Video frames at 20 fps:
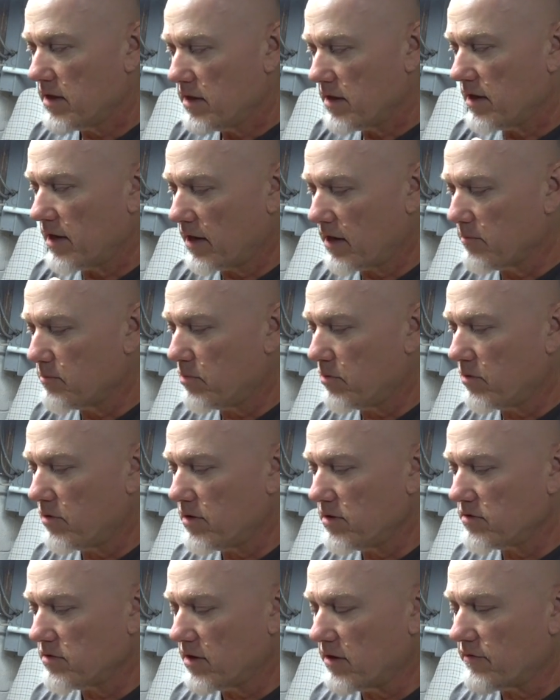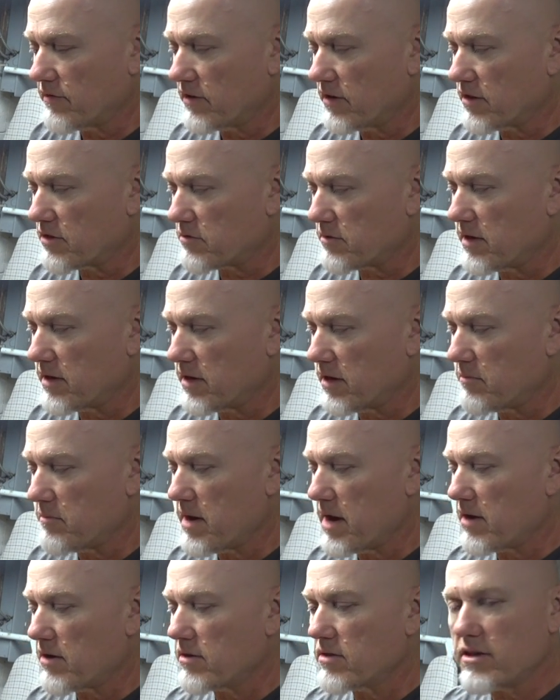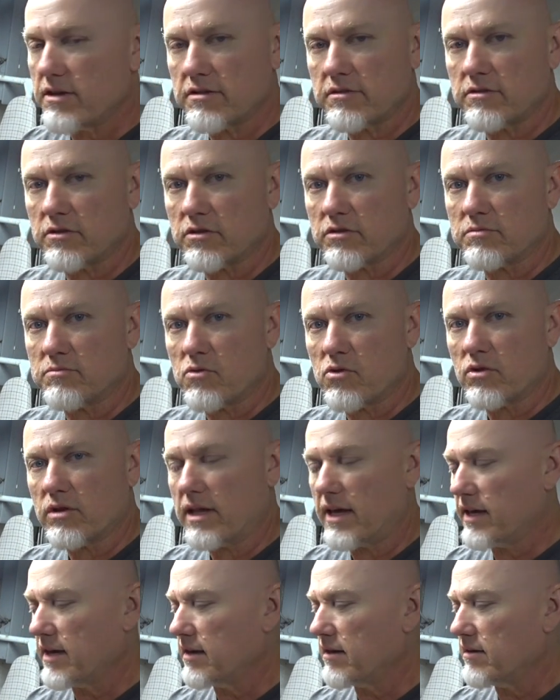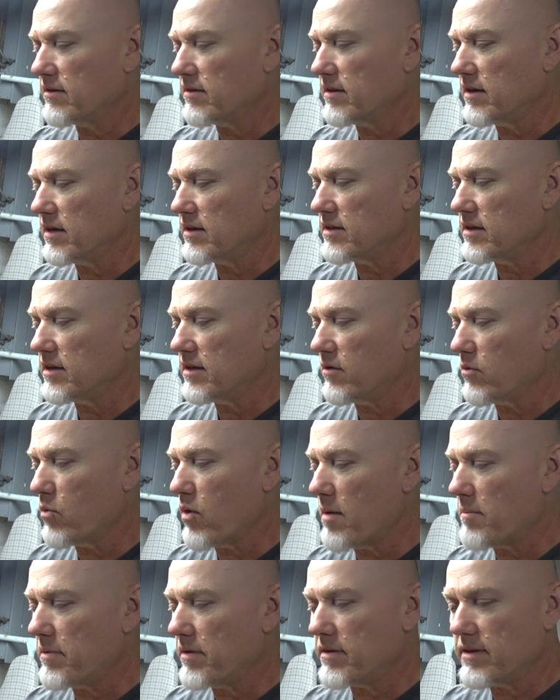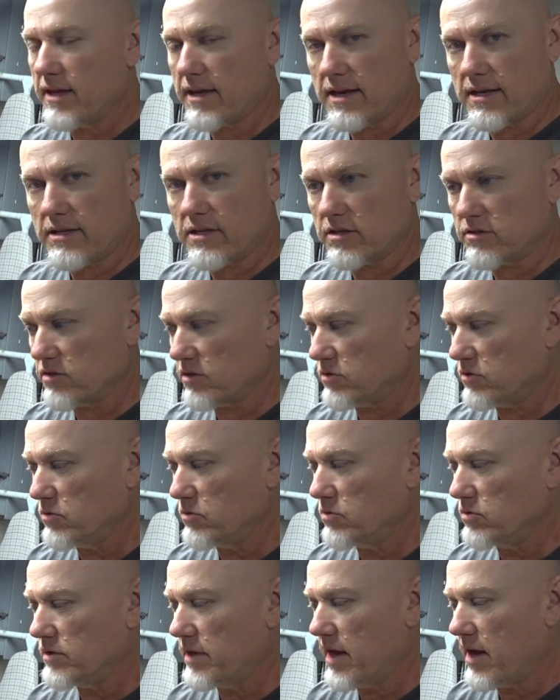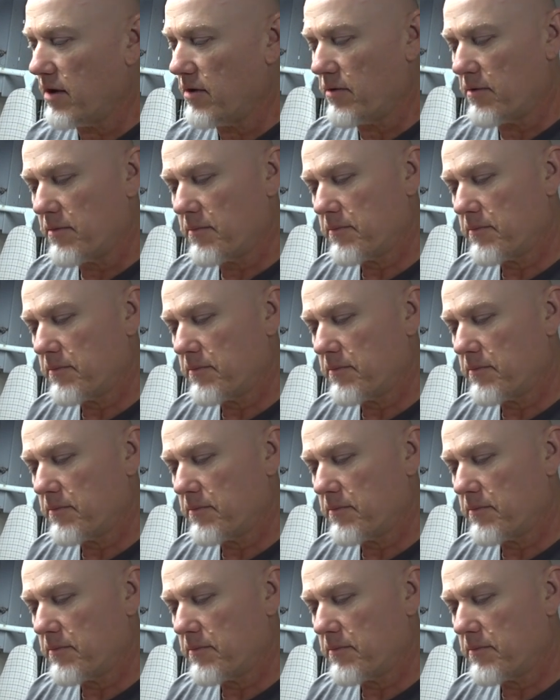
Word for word: I could pull this off in a threatening manner, this looks more like a, a, a weapon than it does a tool now.